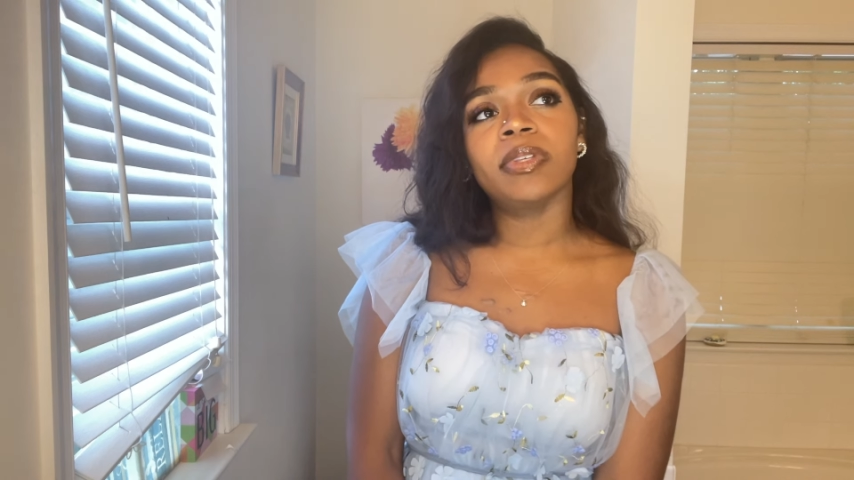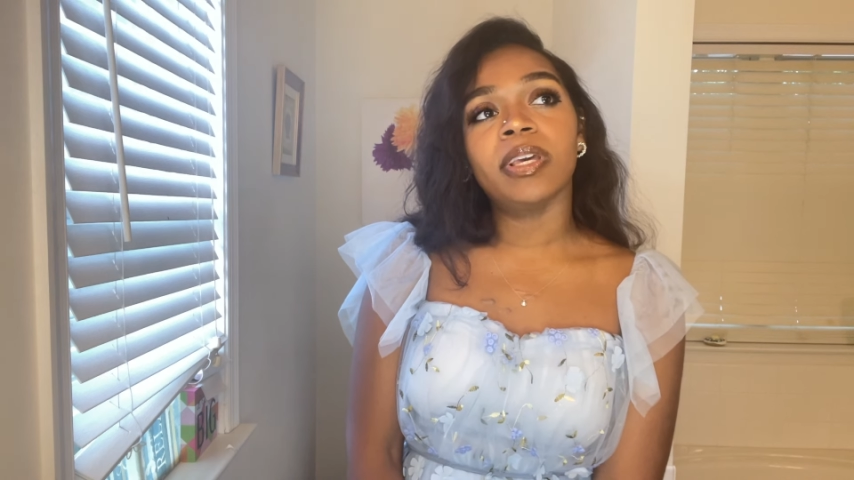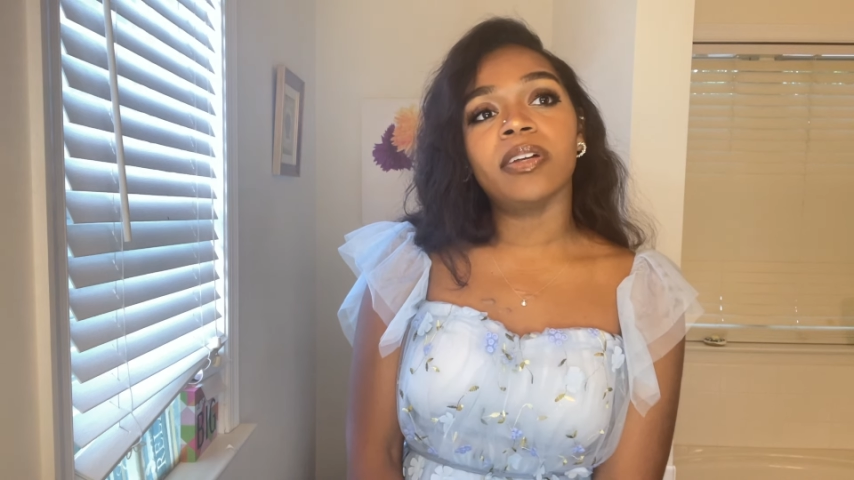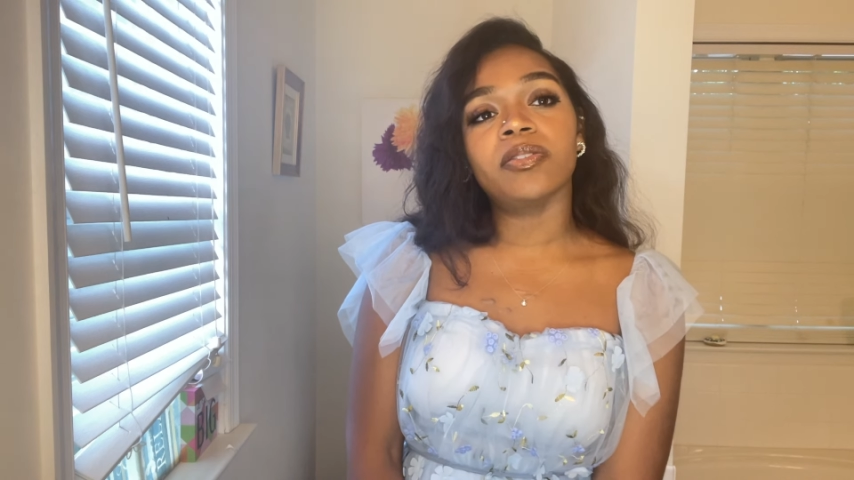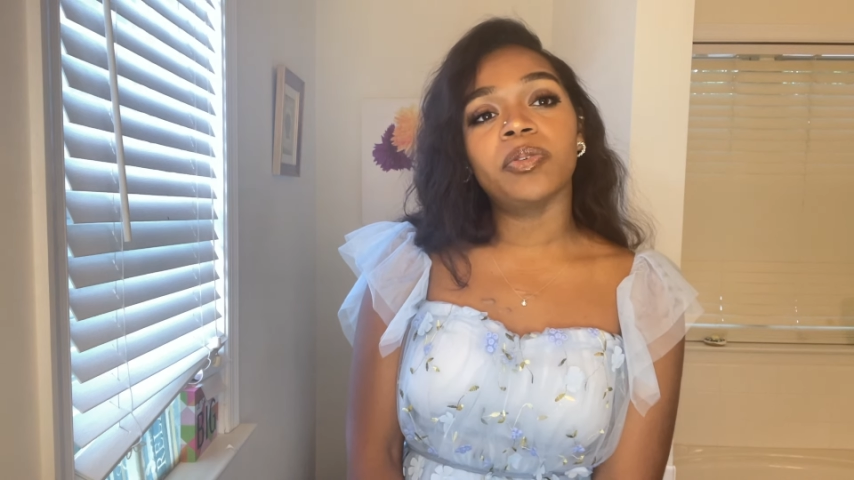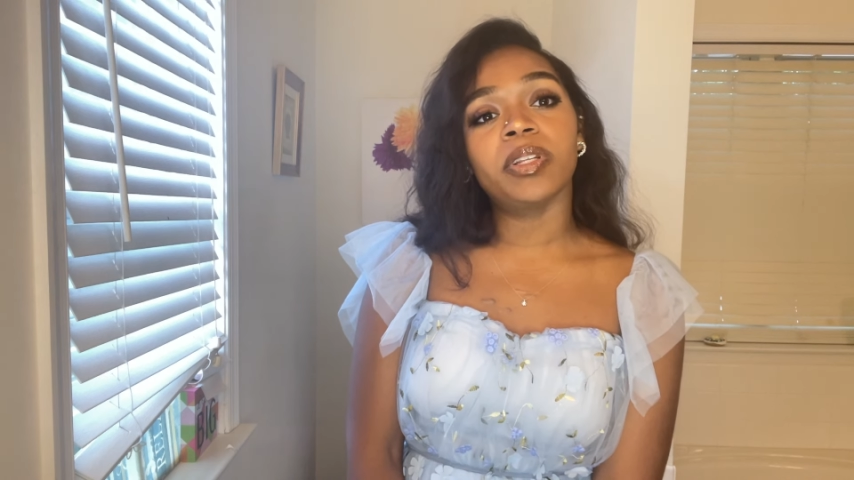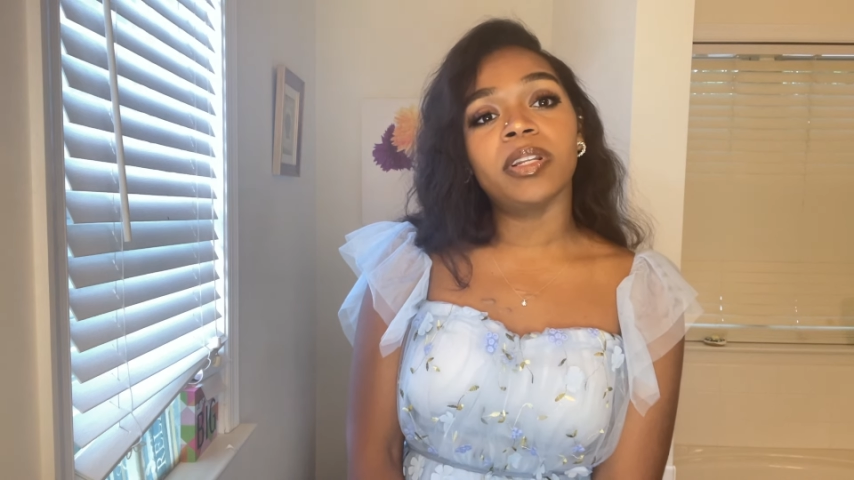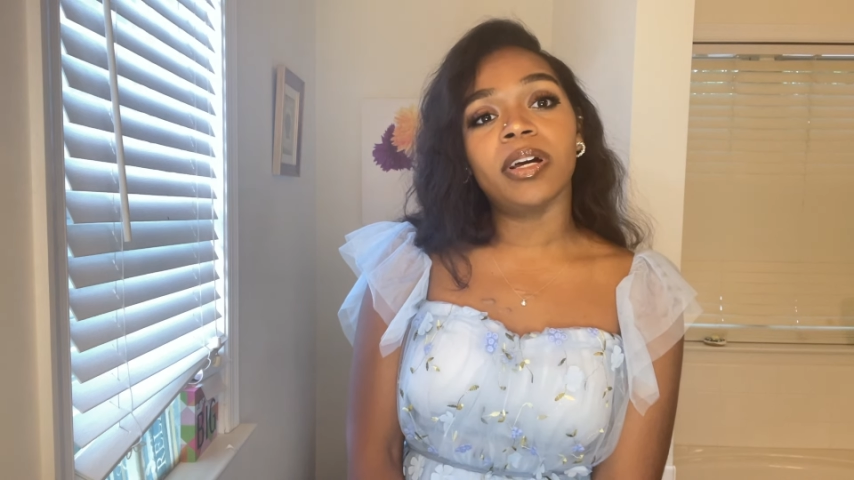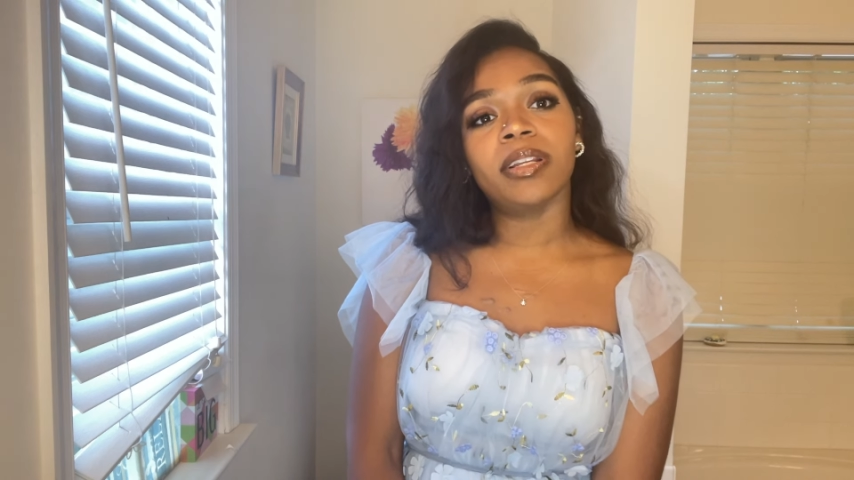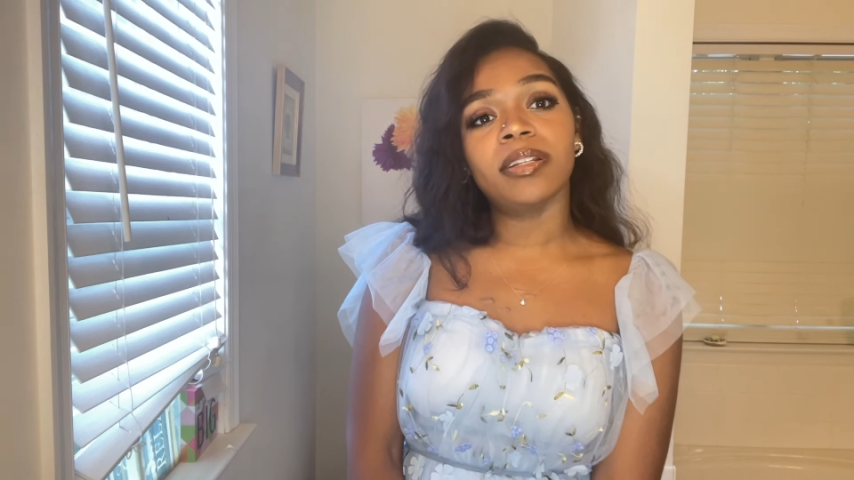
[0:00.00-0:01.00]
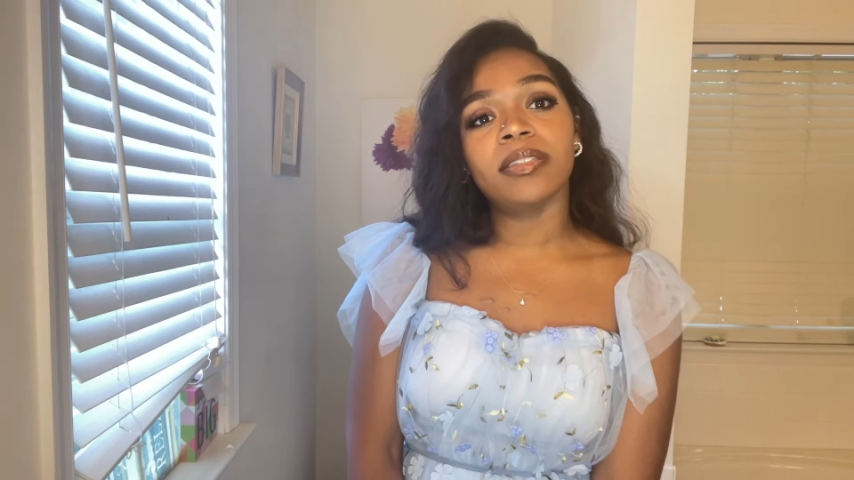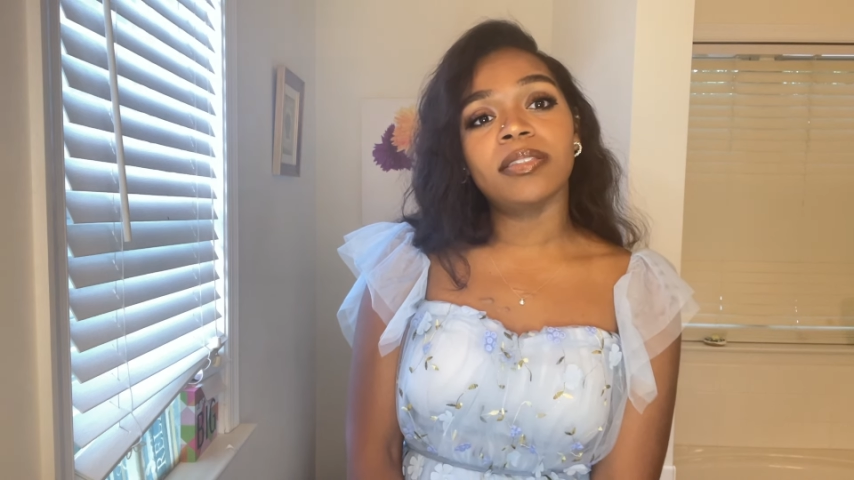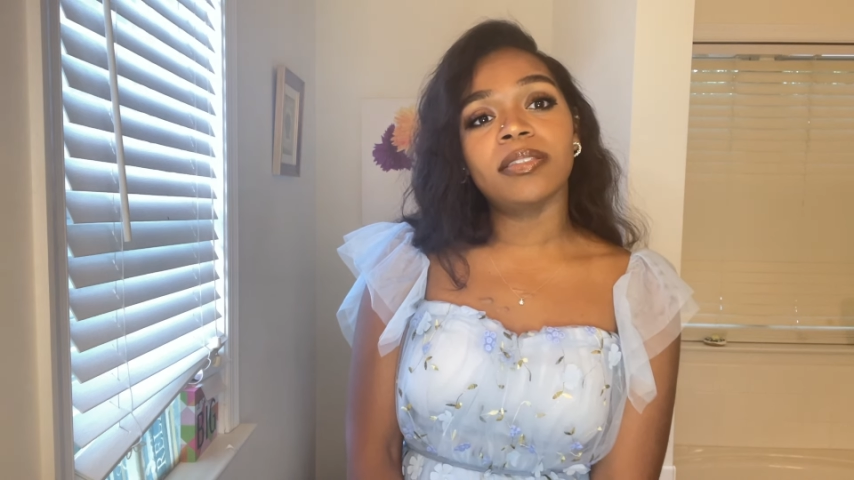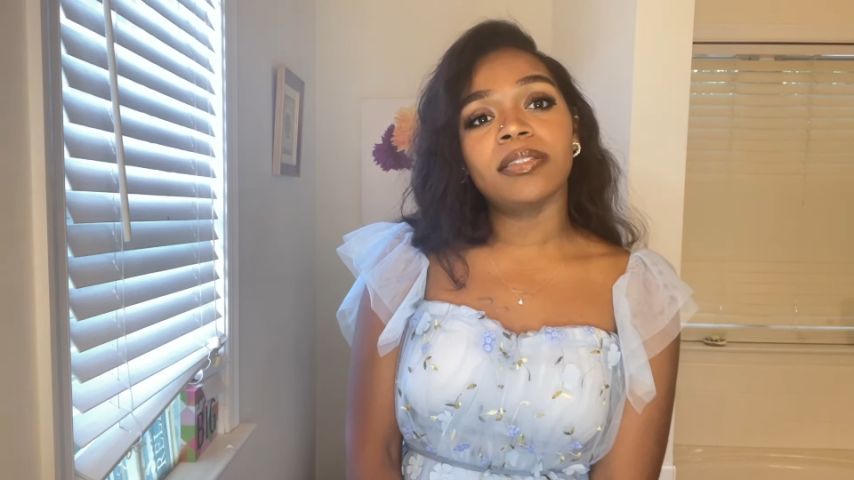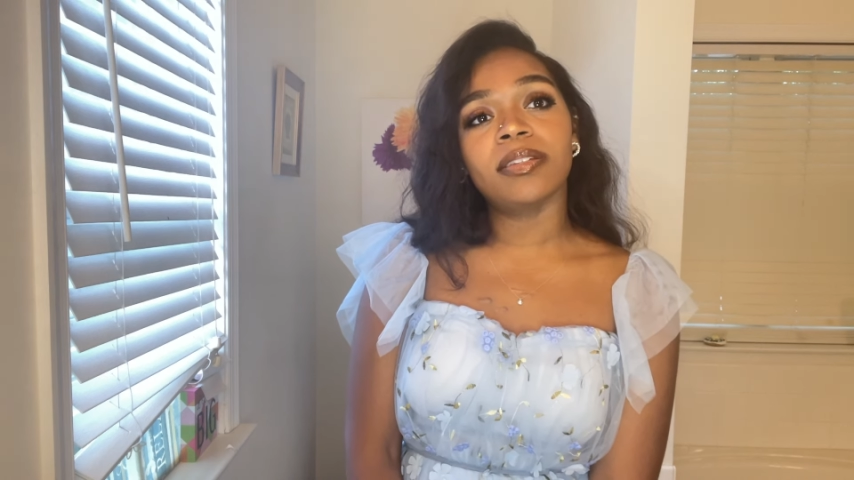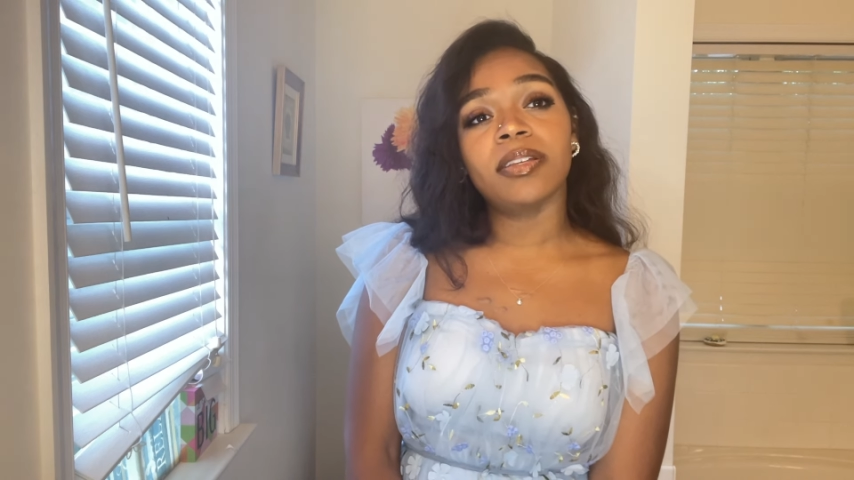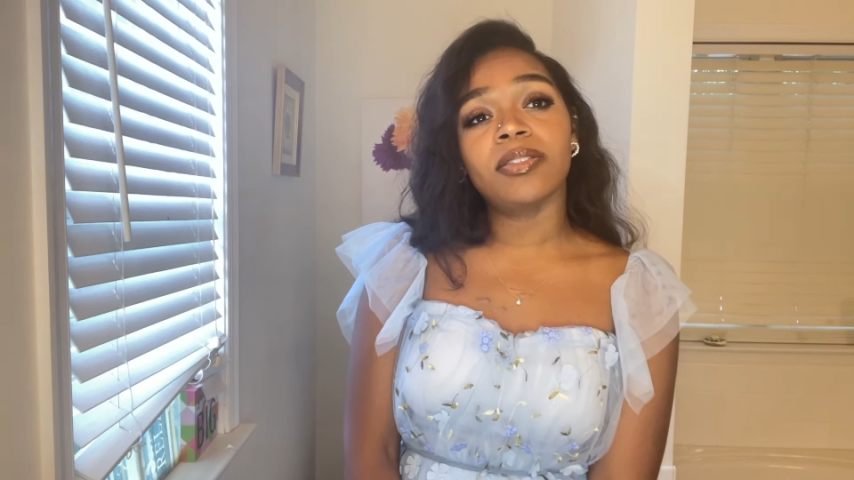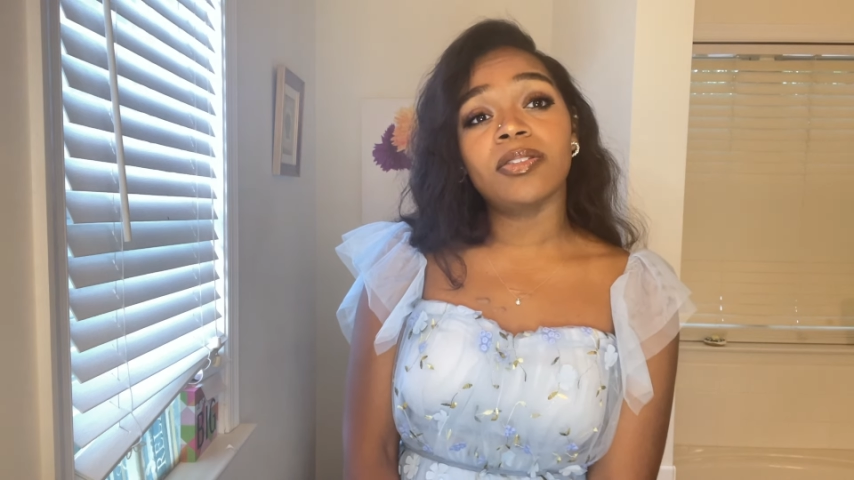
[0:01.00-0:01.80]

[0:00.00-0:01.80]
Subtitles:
Yeah, 29. It's